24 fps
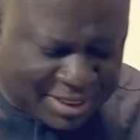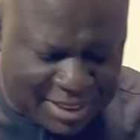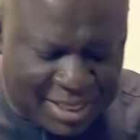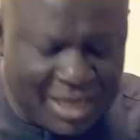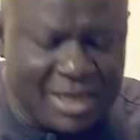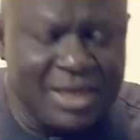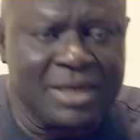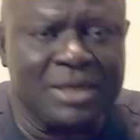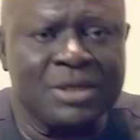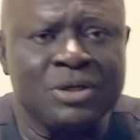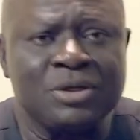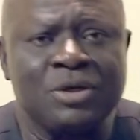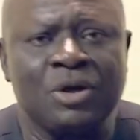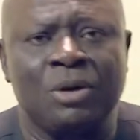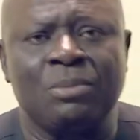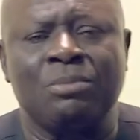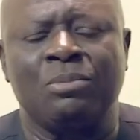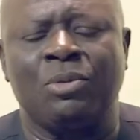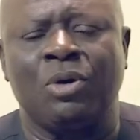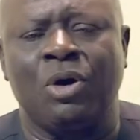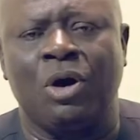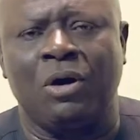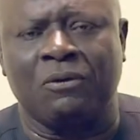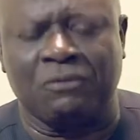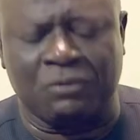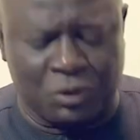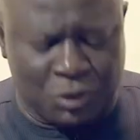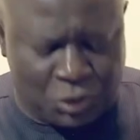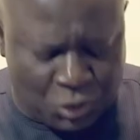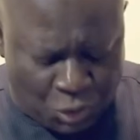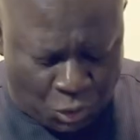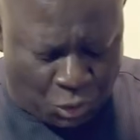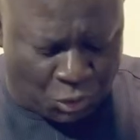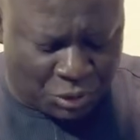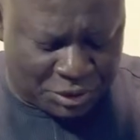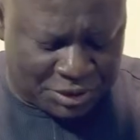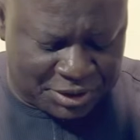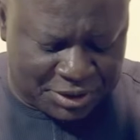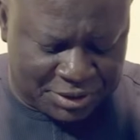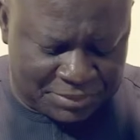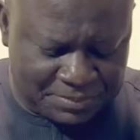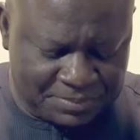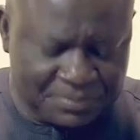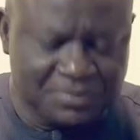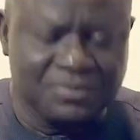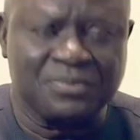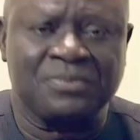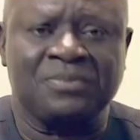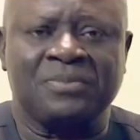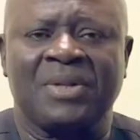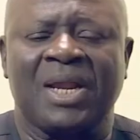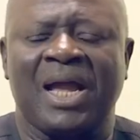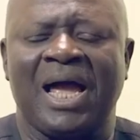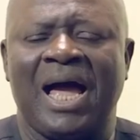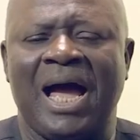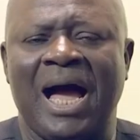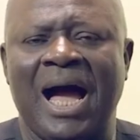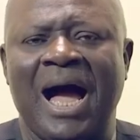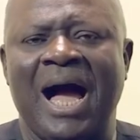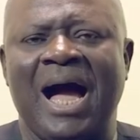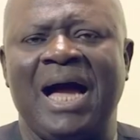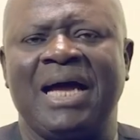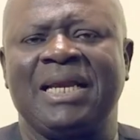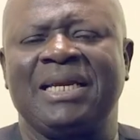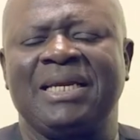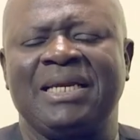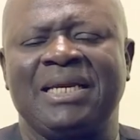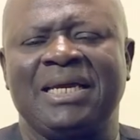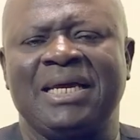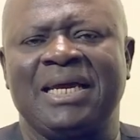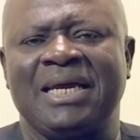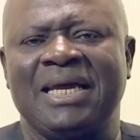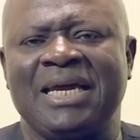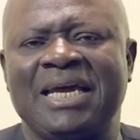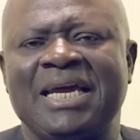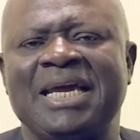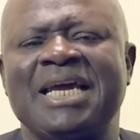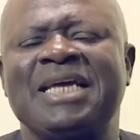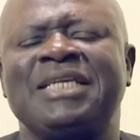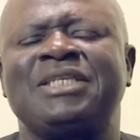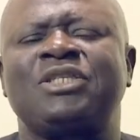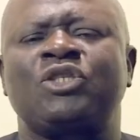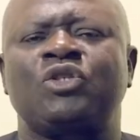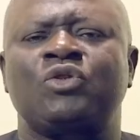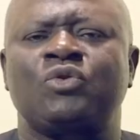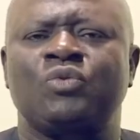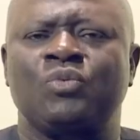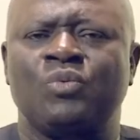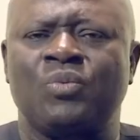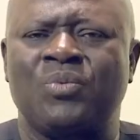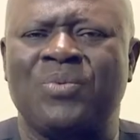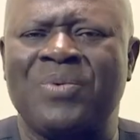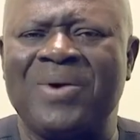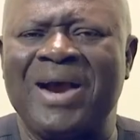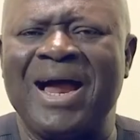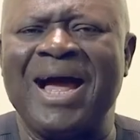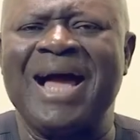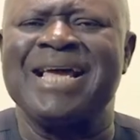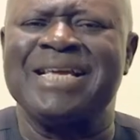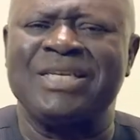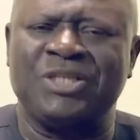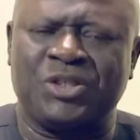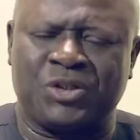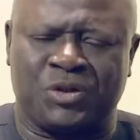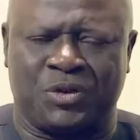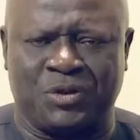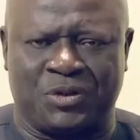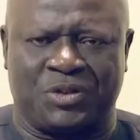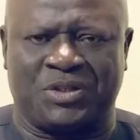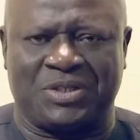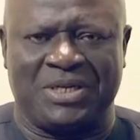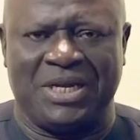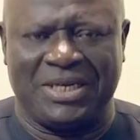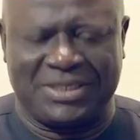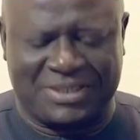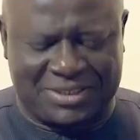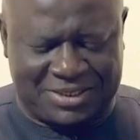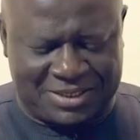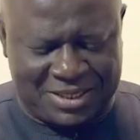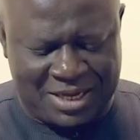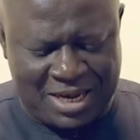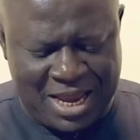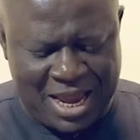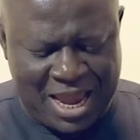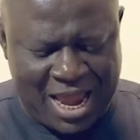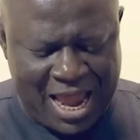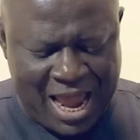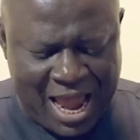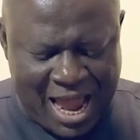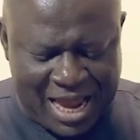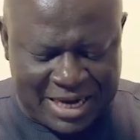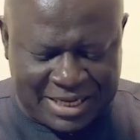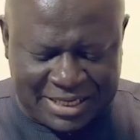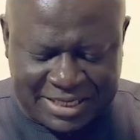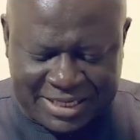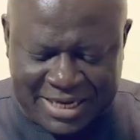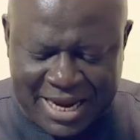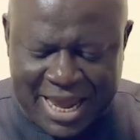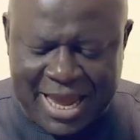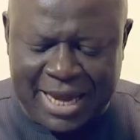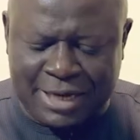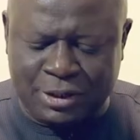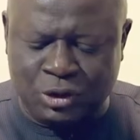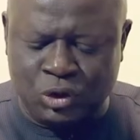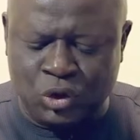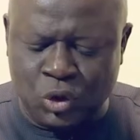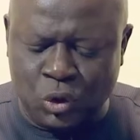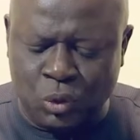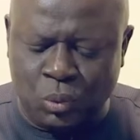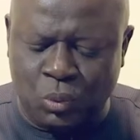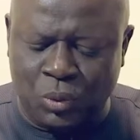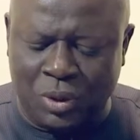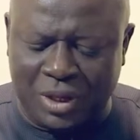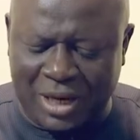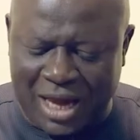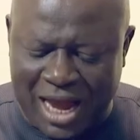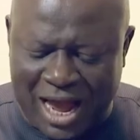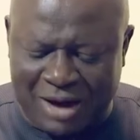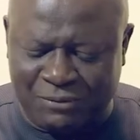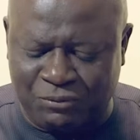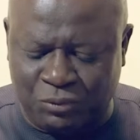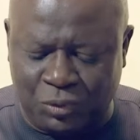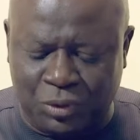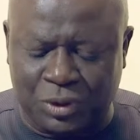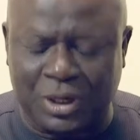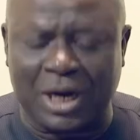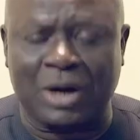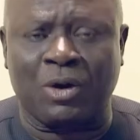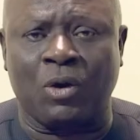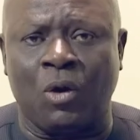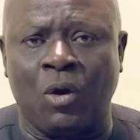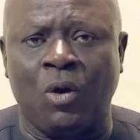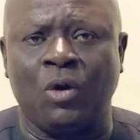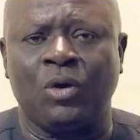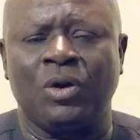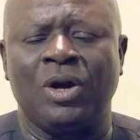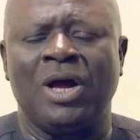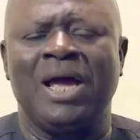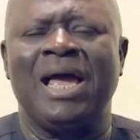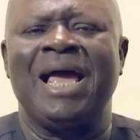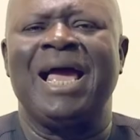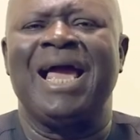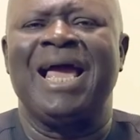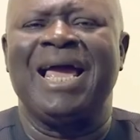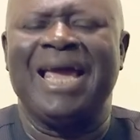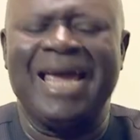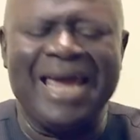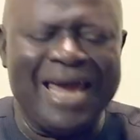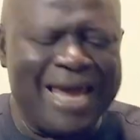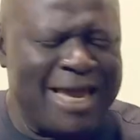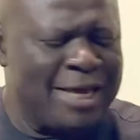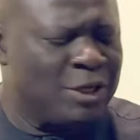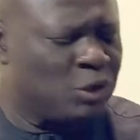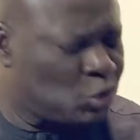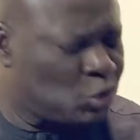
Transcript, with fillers: kingdom of God and its righteousness, and then you will have what I call a